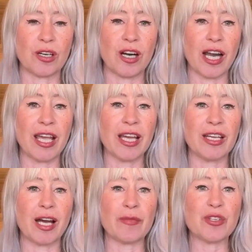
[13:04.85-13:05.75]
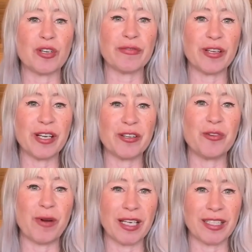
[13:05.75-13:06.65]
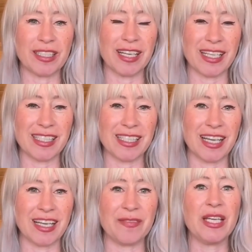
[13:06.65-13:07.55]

And I'm sure if you're here, you recognize that.